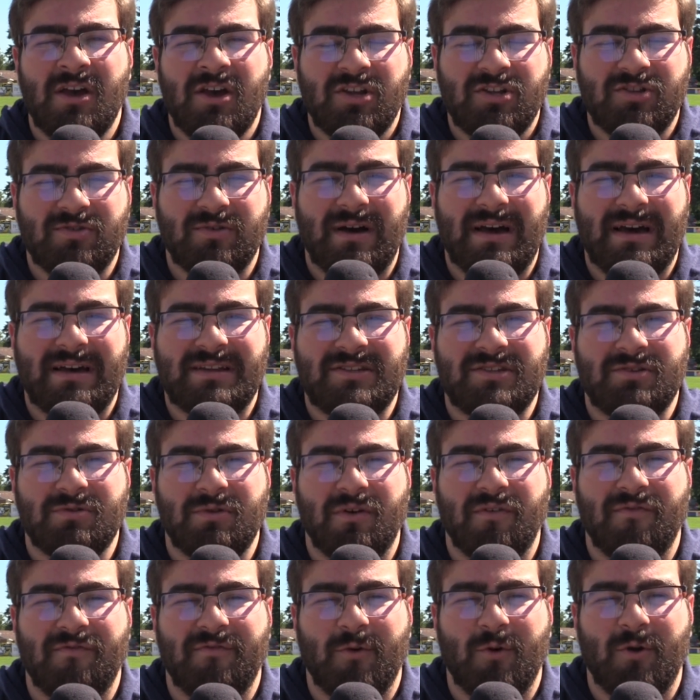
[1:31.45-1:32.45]
so as
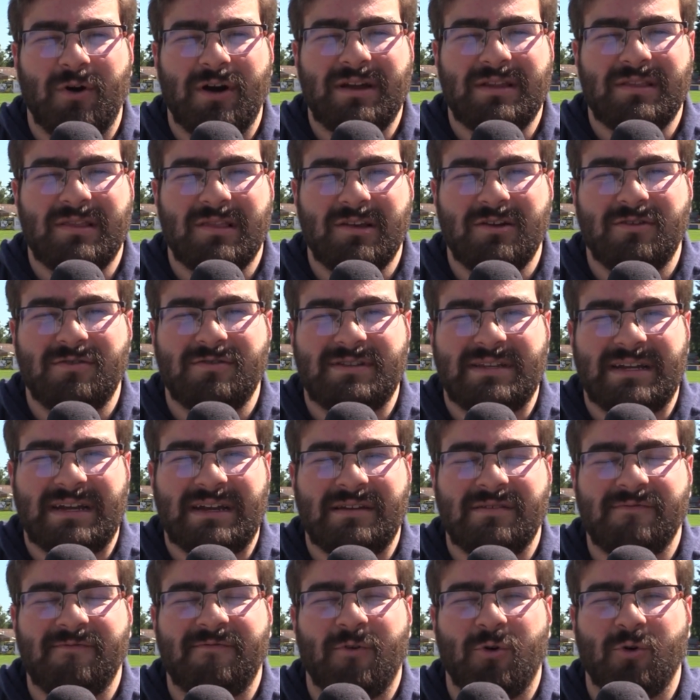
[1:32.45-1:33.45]
to avoid
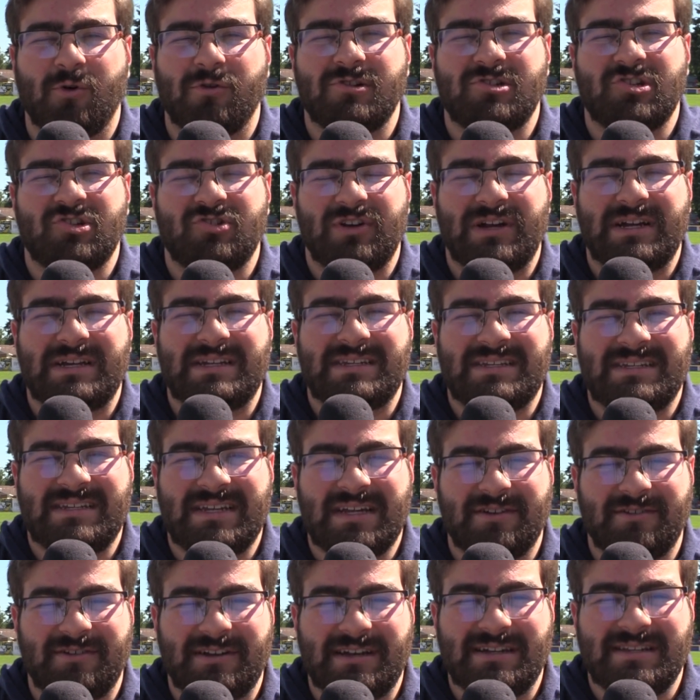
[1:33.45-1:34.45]
losing four straight
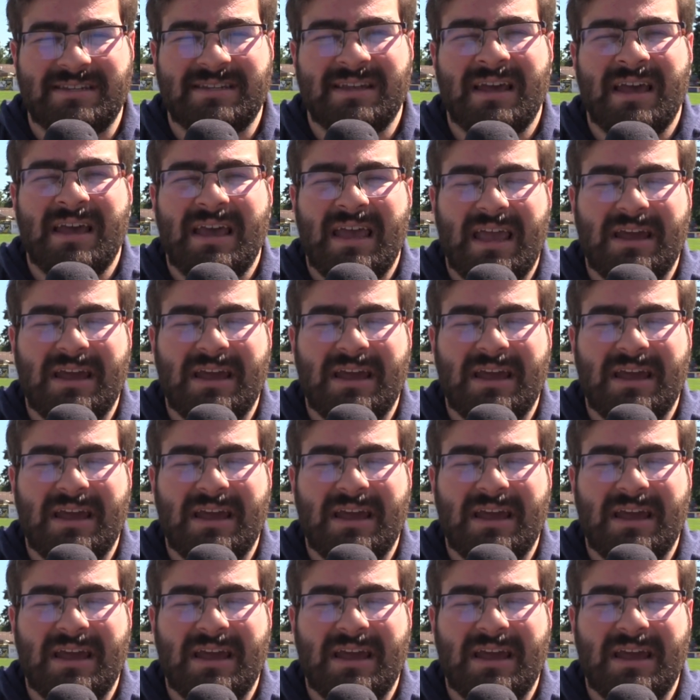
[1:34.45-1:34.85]
series